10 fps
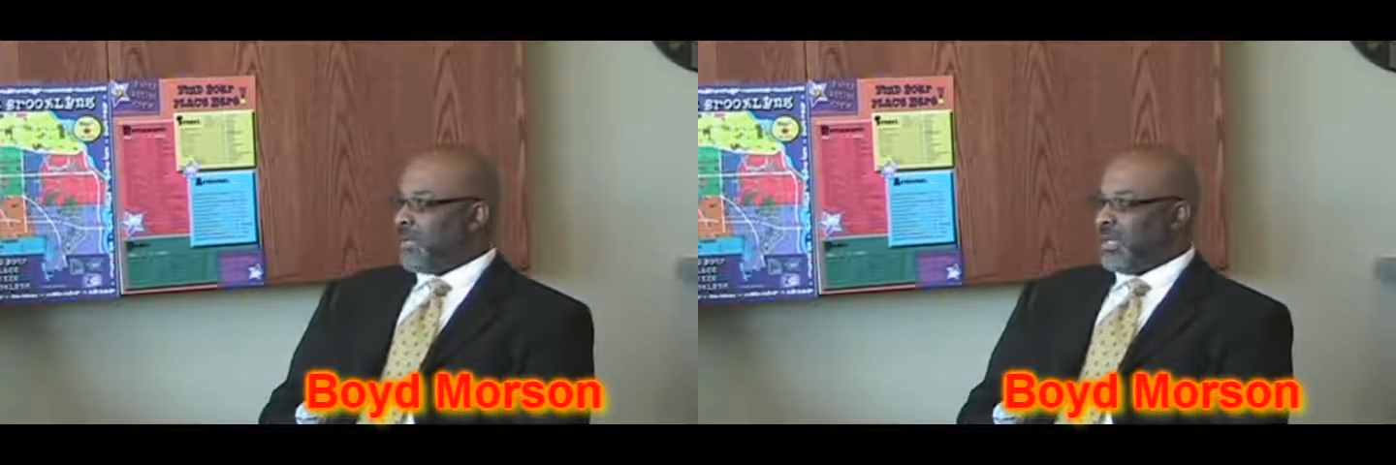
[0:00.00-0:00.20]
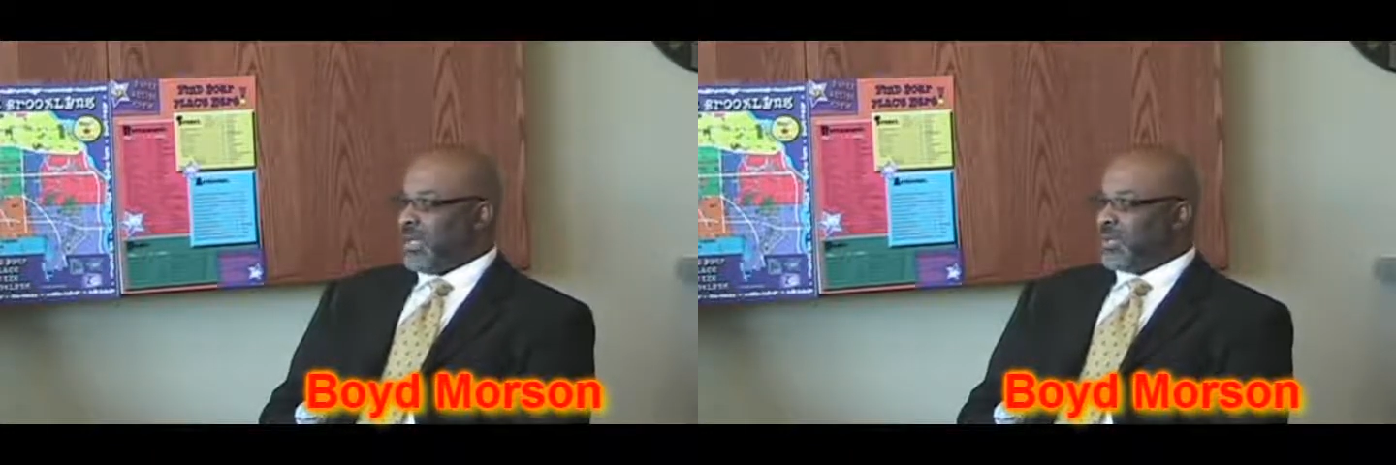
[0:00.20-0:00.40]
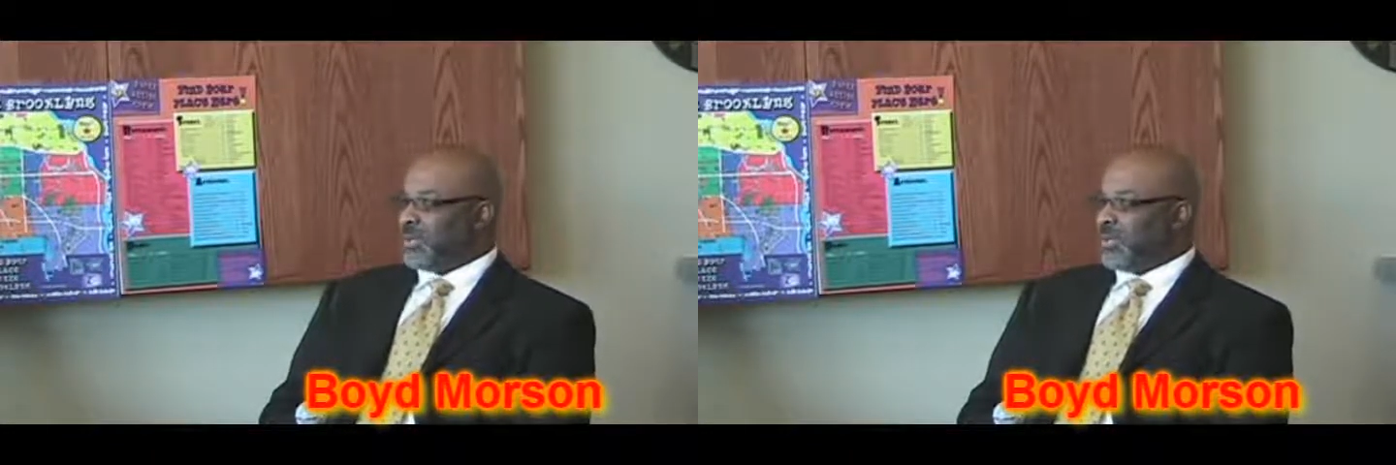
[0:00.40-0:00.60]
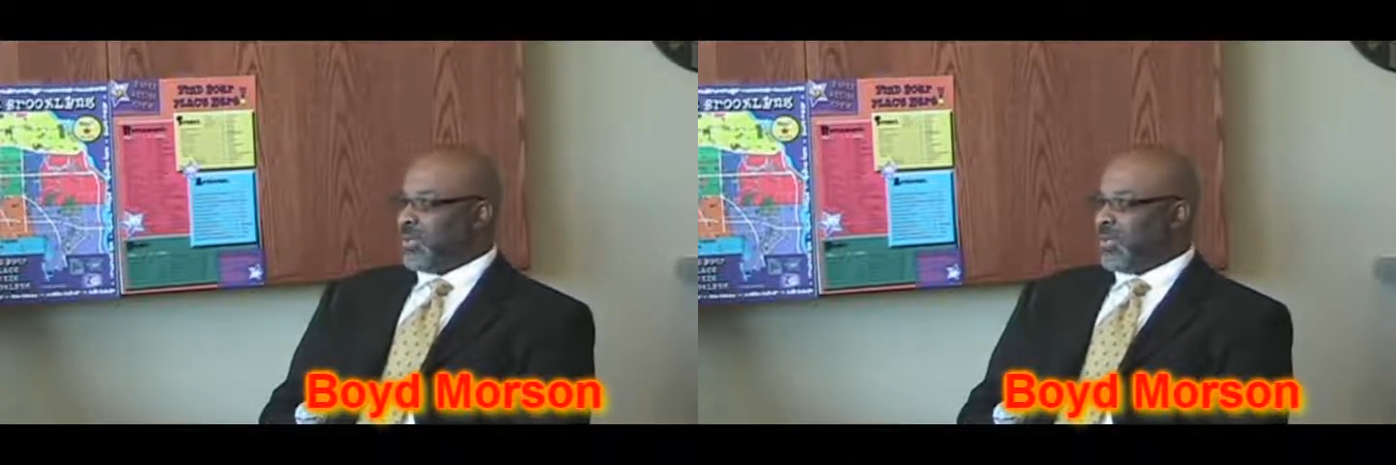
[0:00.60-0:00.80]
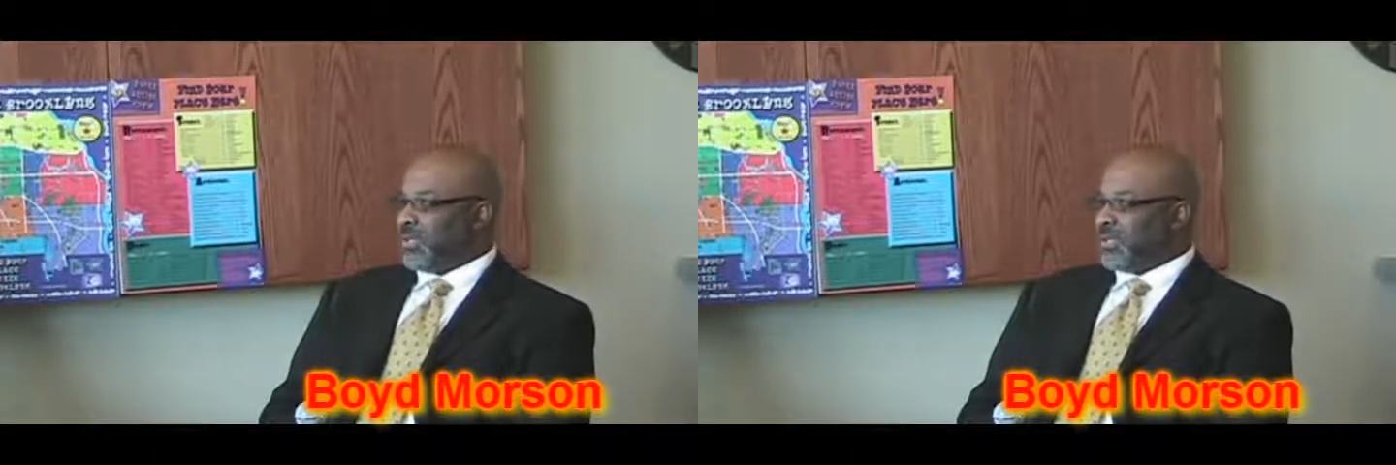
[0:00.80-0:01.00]
the
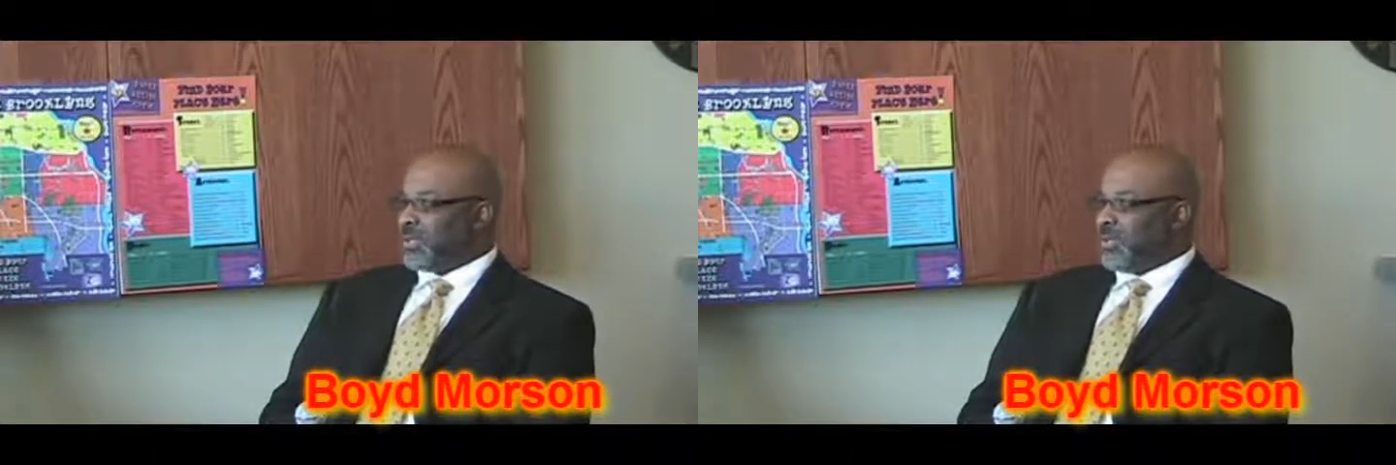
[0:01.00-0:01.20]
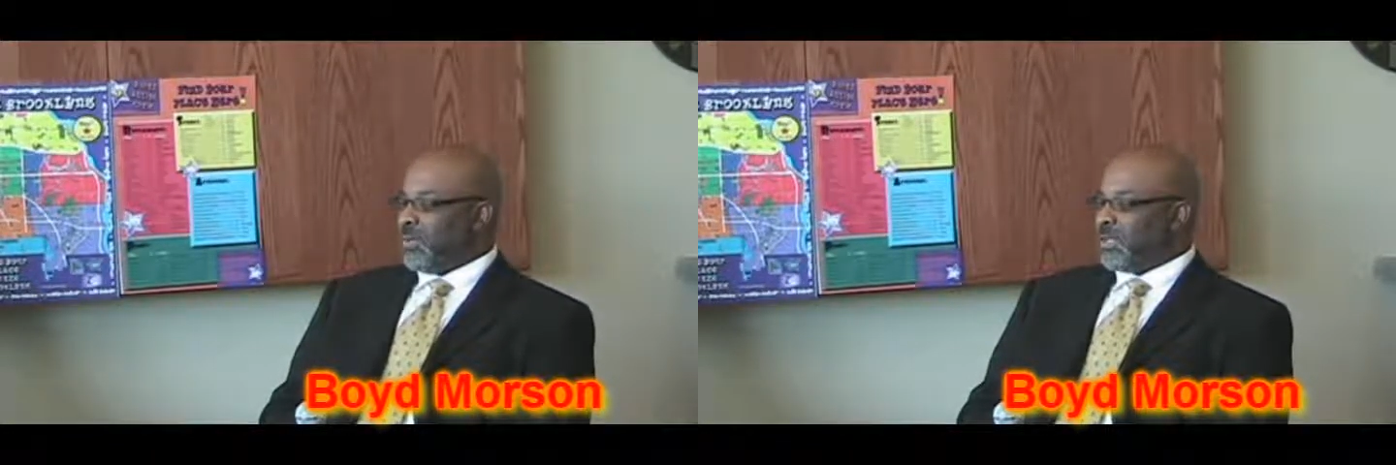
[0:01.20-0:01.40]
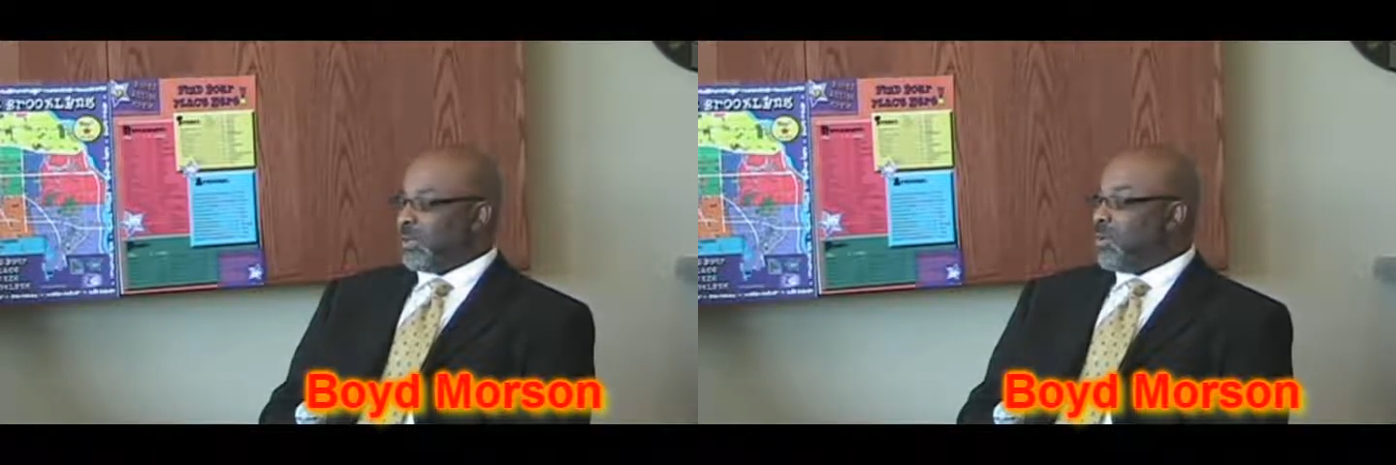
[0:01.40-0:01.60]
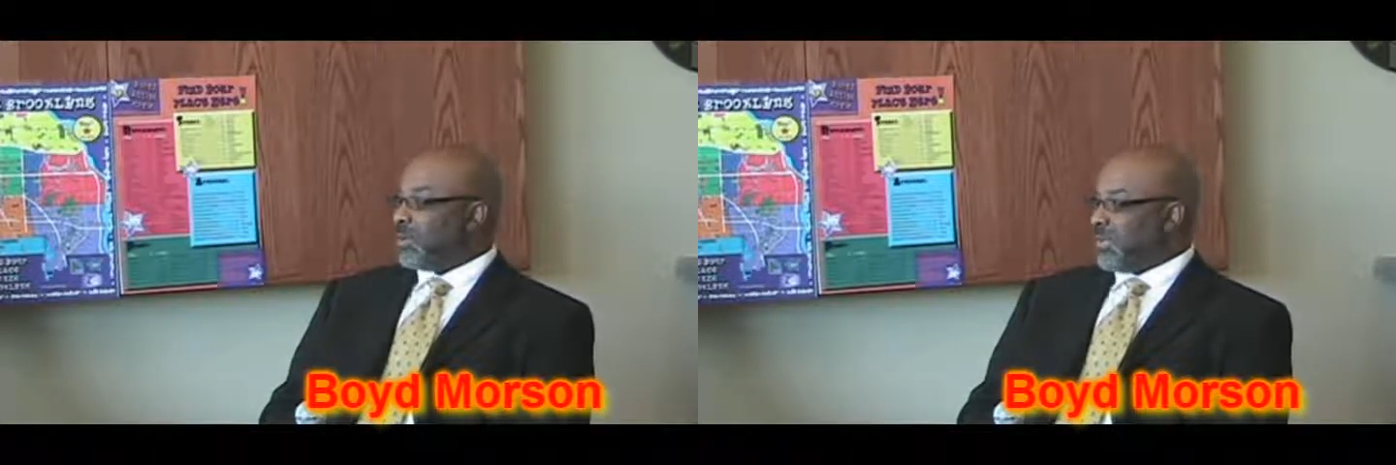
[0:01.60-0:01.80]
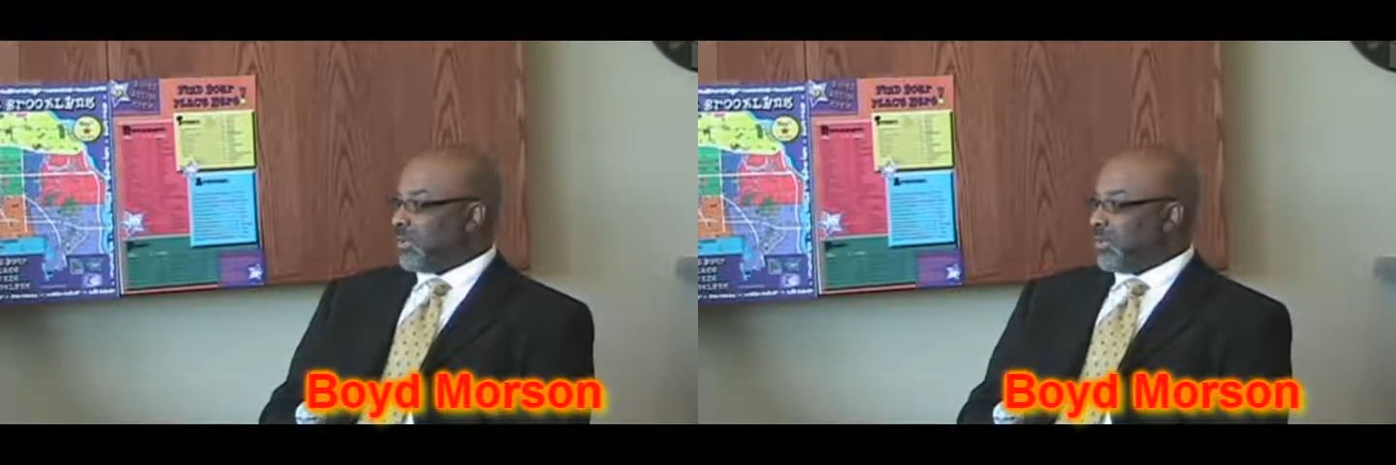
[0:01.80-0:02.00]
story that
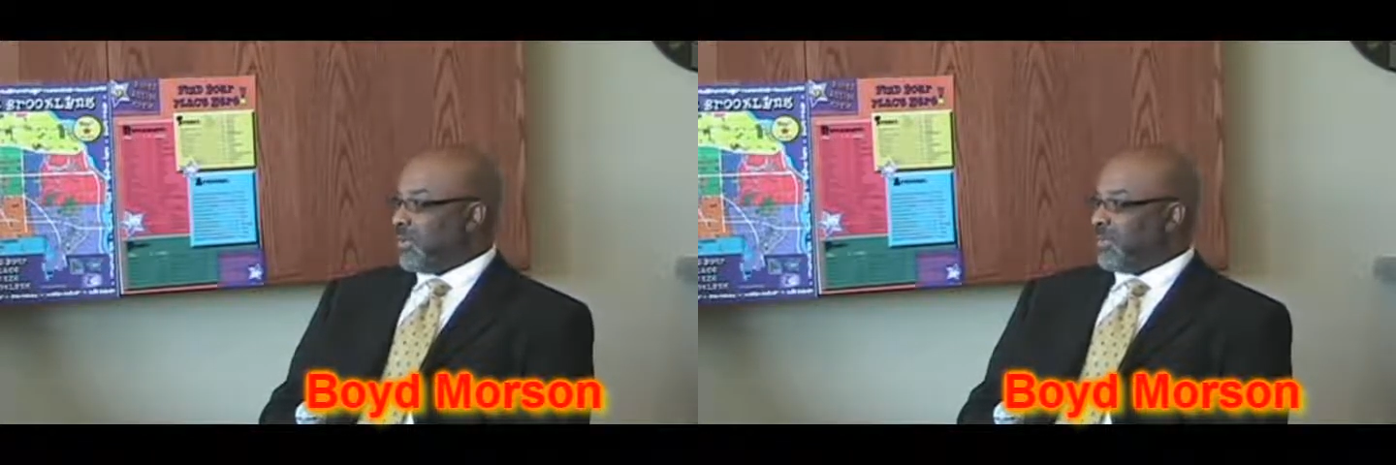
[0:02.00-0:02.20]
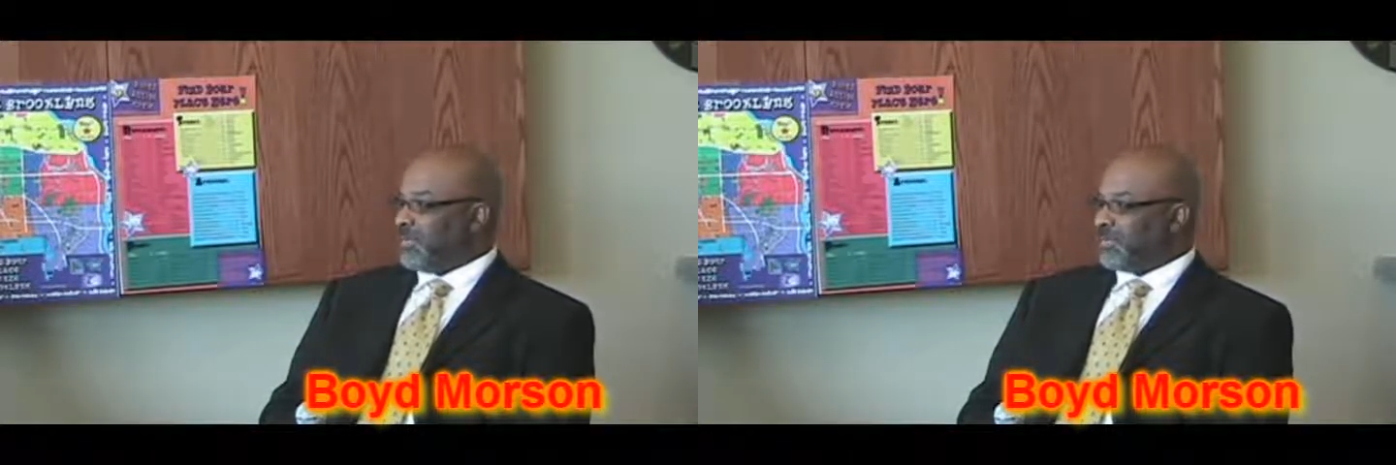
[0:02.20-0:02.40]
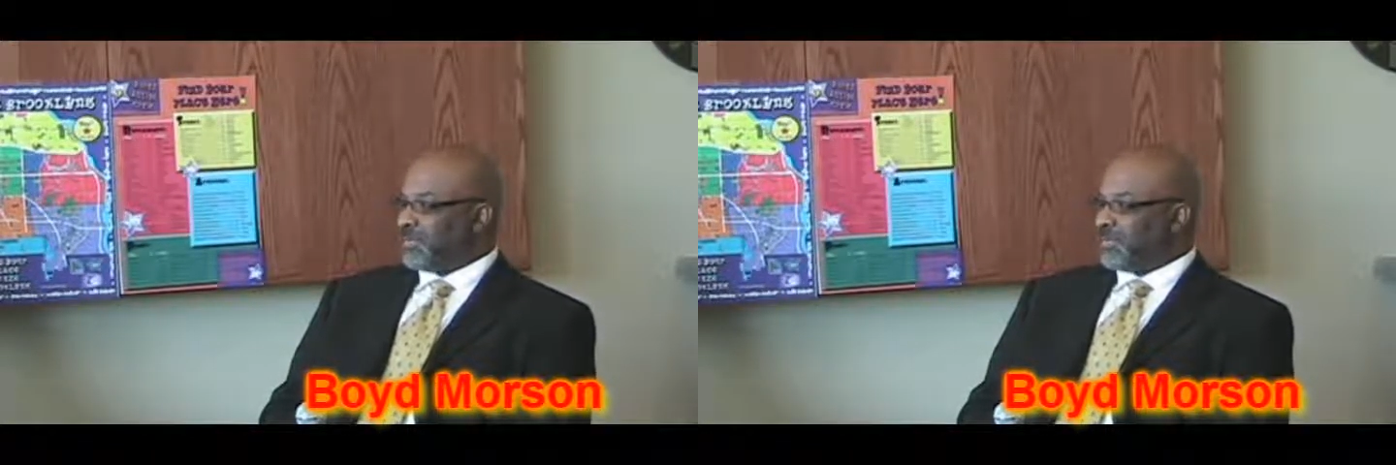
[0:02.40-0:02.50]
goes untold.